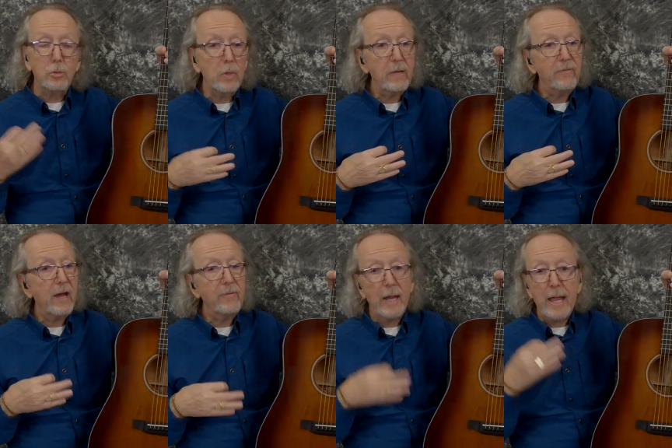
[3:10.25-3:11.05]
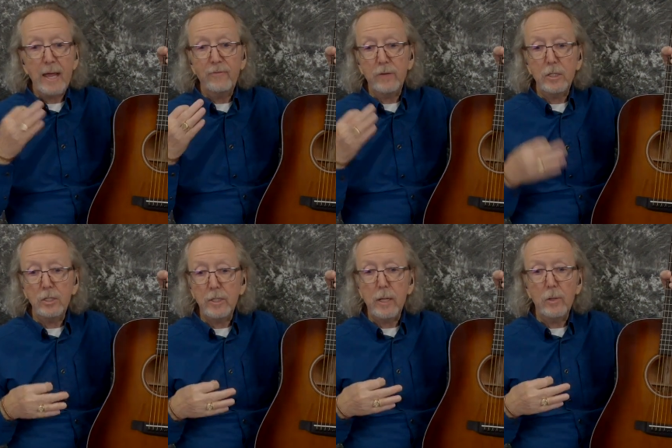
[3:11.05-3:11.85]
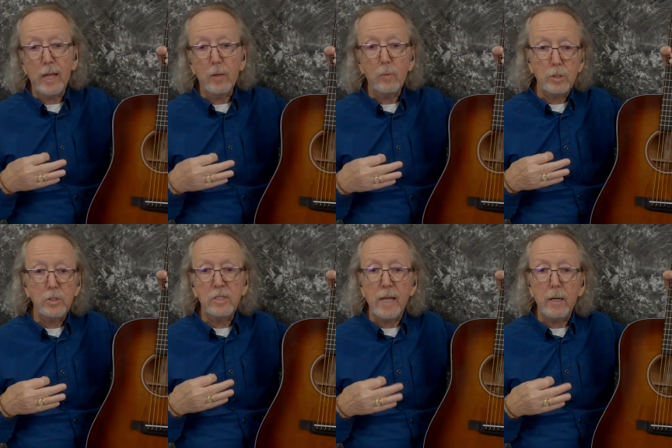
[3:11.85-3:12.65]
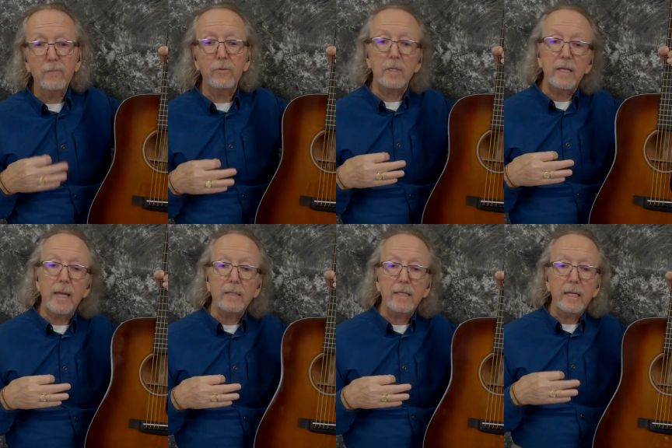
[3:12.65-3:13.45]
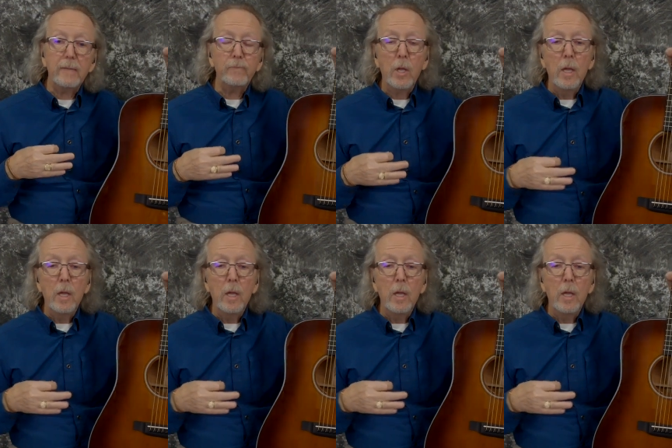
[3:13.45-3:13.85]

25 and a half inch scale neck, which is standard for the D18.